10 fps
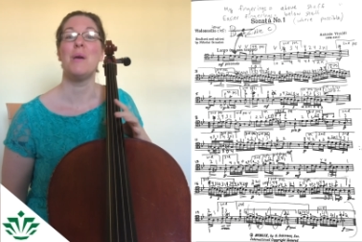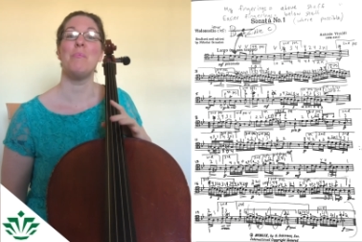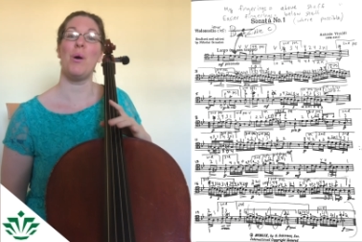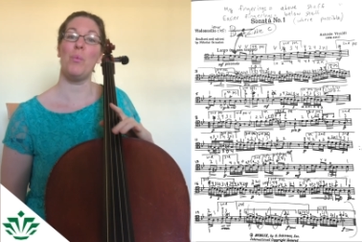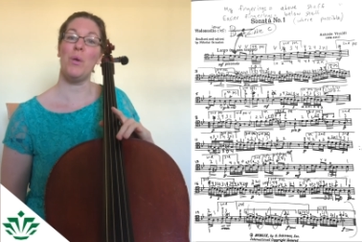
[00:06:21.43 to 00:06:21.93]

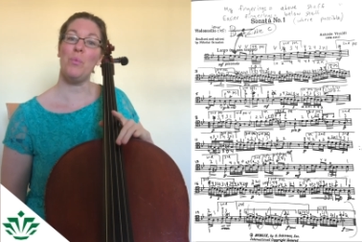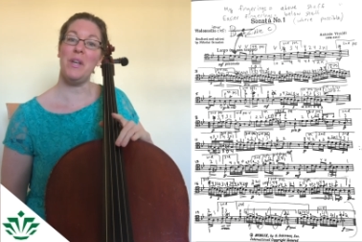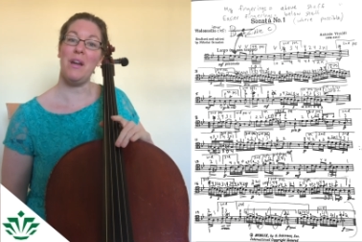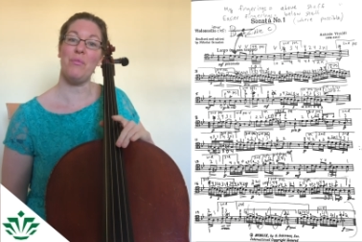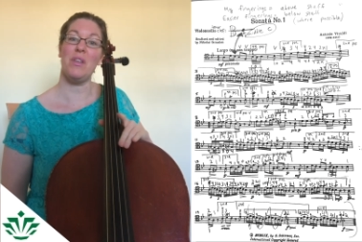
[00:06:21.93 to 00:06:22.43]
but we
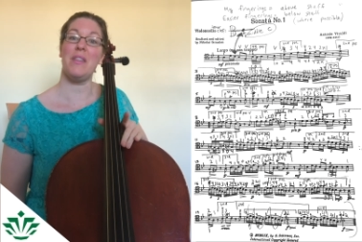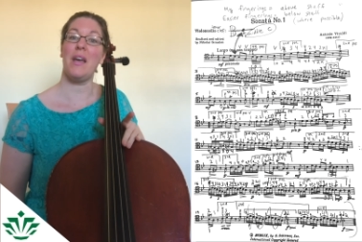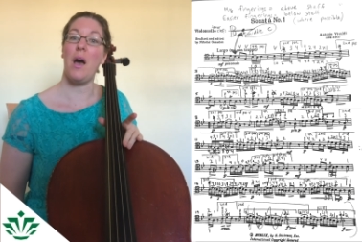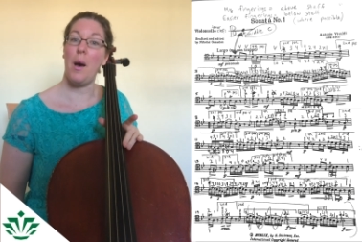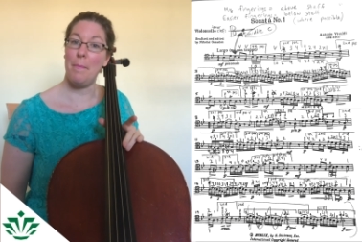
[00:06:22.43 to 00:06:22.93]
read
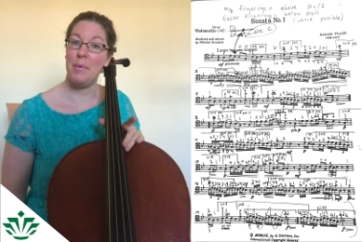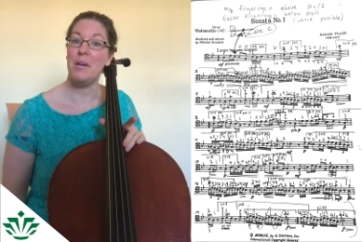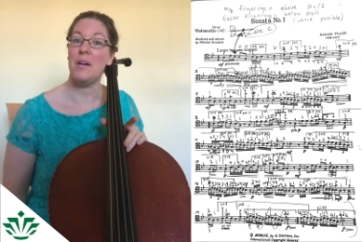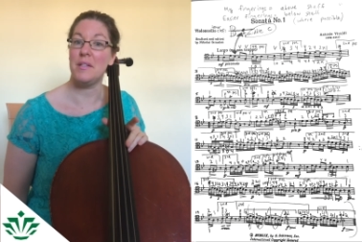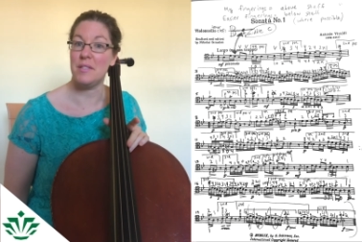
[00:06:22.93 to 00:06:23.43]
everything up
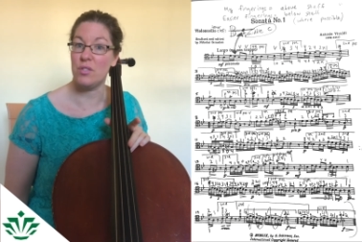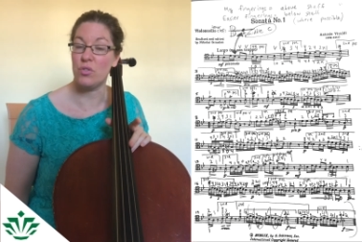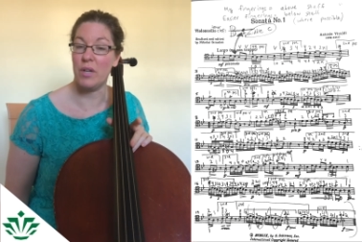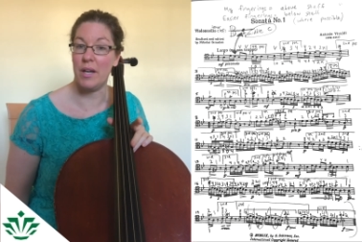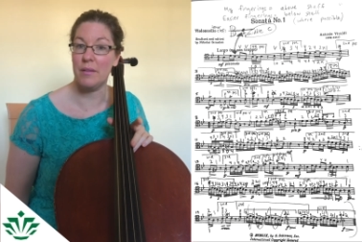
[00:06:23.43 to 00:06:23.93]
a
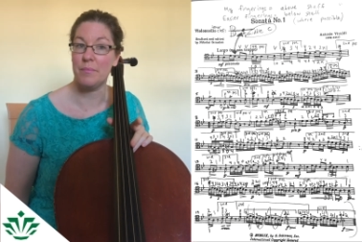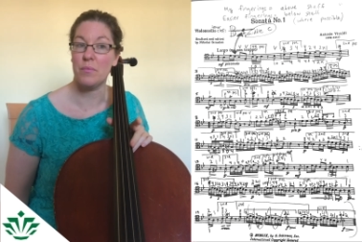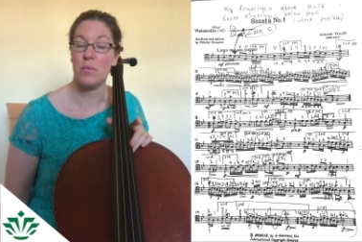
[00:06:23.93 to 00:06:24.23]
string.